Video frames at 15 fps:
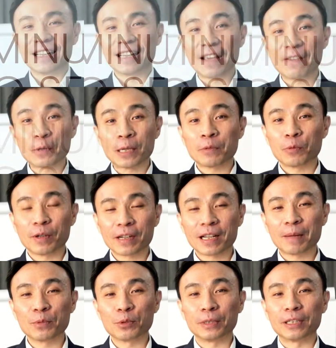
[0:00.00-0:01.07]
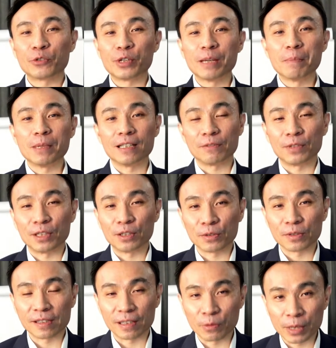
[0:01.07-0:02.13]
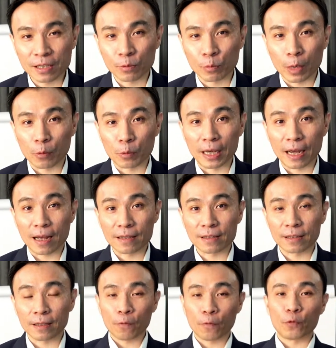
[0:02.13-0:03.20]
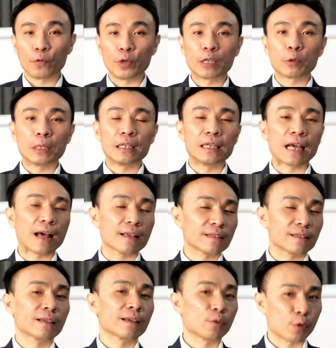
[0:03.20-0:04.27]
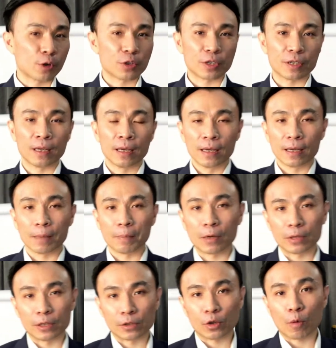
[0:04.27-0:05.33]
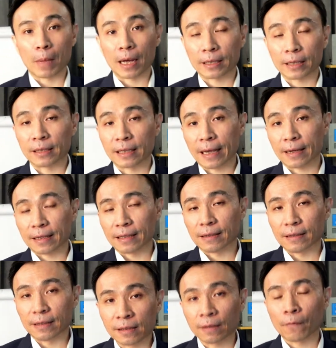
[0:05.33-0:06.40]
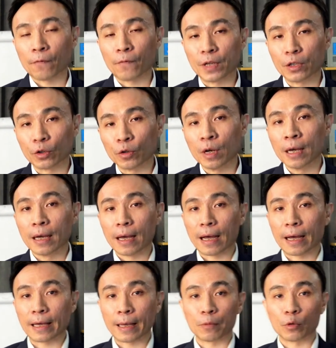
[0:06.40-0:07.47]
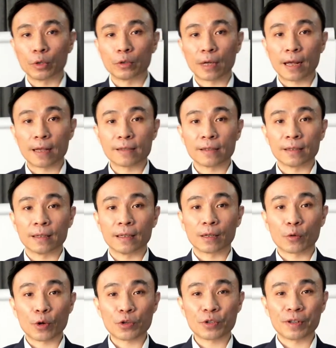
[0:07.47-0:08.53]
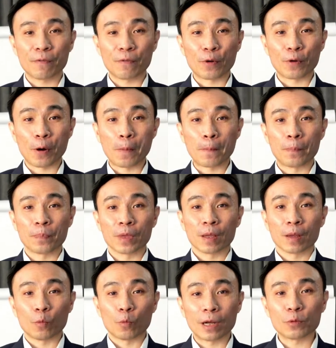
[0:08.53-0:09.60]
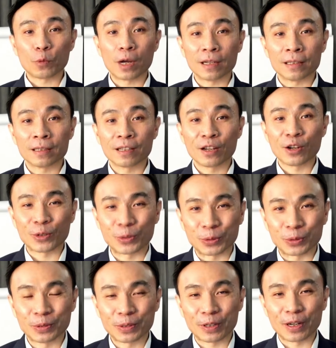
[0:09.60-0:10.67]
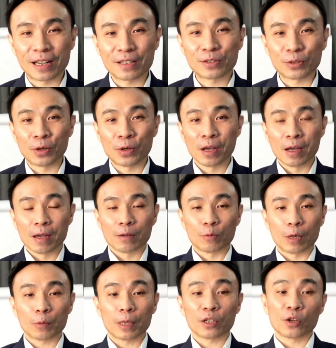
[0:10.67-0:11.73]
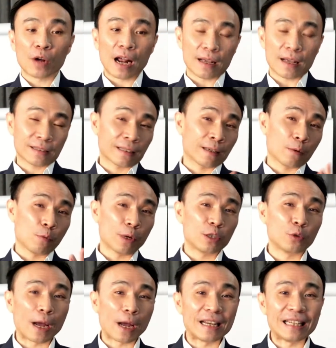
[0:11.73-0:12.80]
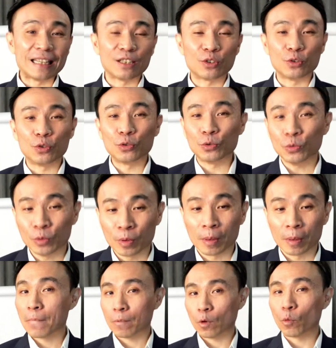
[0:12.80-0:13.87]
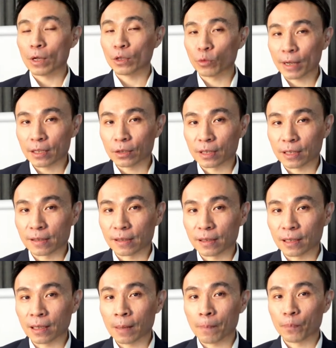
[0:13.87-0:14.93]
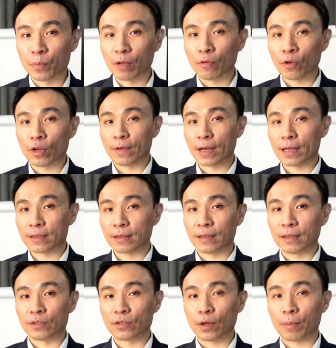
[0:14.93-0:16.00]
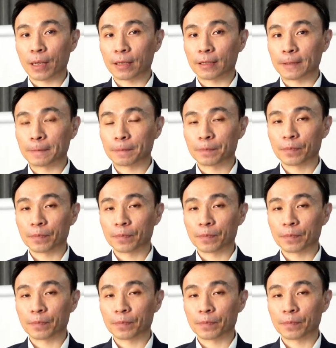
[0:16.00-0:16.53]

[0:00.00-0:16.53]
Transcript: Hey everyone, welcome to the 3 minutes video series where we answer frequently asked questions about the stock market. And in this video, I am going to answer a question from 11 Co. All right, so 11 Co asks, what do I need to do or what do I need to consider before investing in stock market?